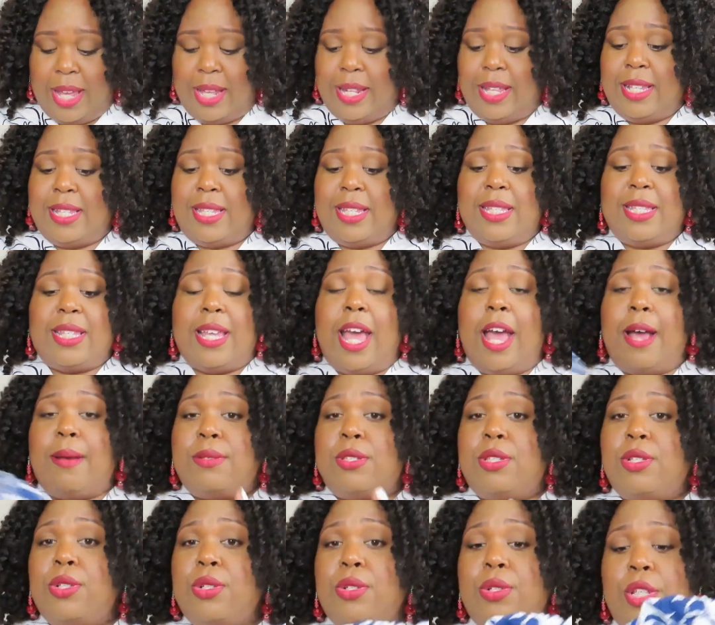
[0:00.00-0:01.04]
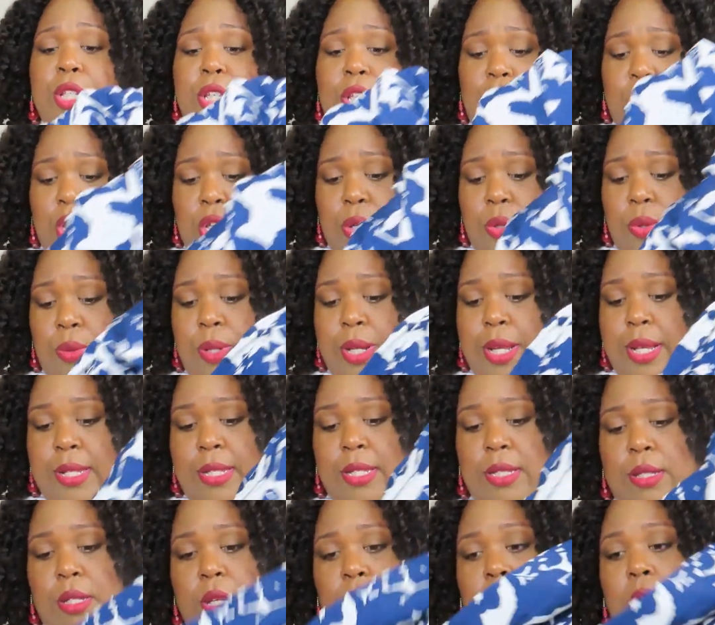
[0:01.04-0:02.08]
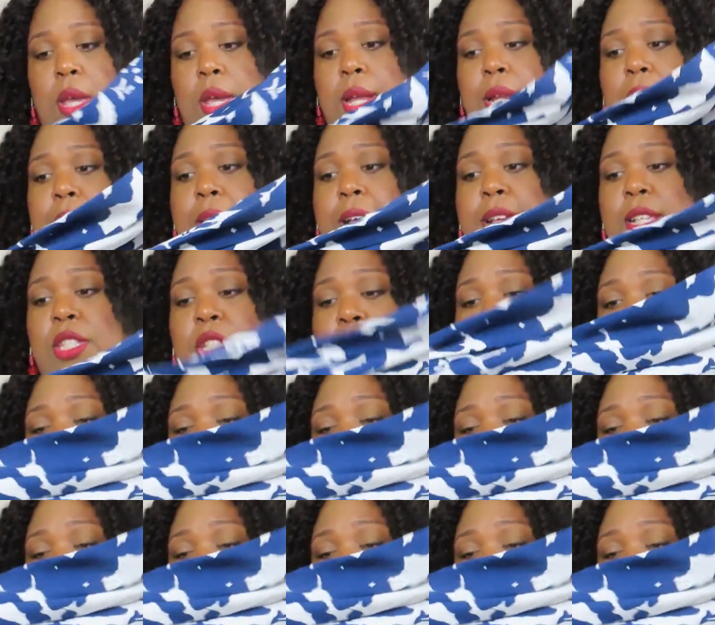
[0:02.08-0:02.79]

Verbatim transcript: this is absolutely cute it's nice